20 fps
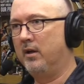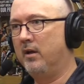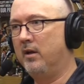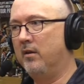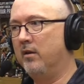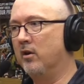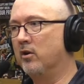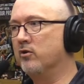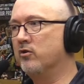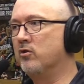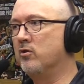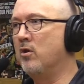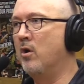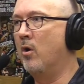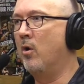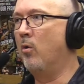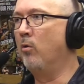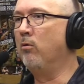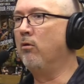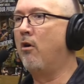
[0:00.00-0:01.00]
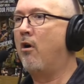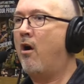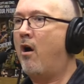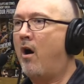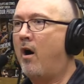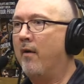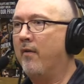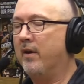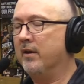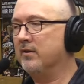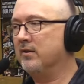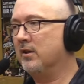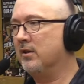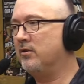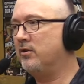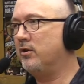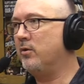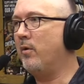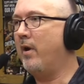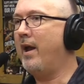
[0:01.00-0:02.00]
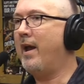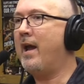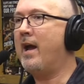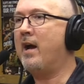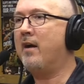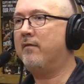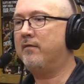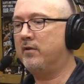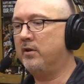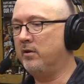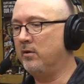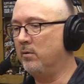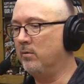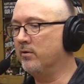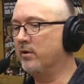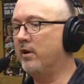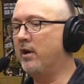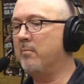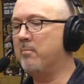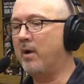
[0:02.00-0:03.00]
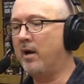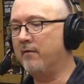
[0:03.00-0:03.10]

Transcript: there's no law that says you have to use an 8